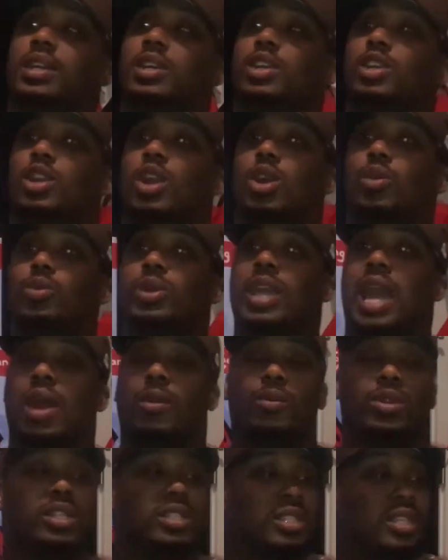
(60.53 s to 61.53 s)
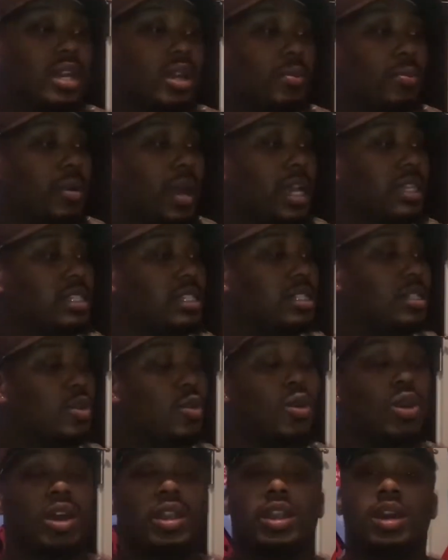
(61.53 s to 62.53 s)
You know, we got resale prices
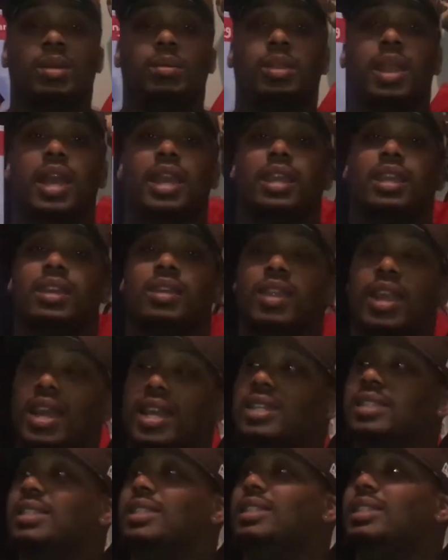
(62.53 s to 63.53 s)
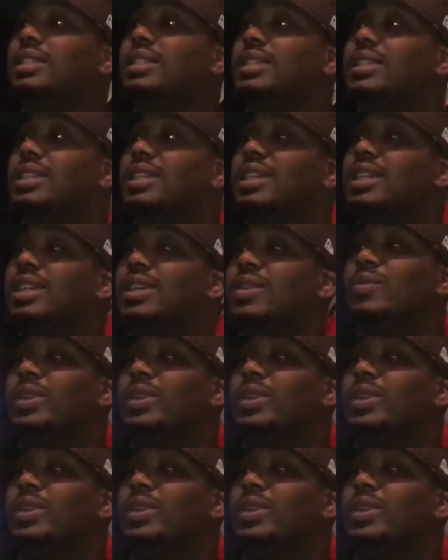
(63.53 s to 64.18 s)
going up like crazy. Bruh.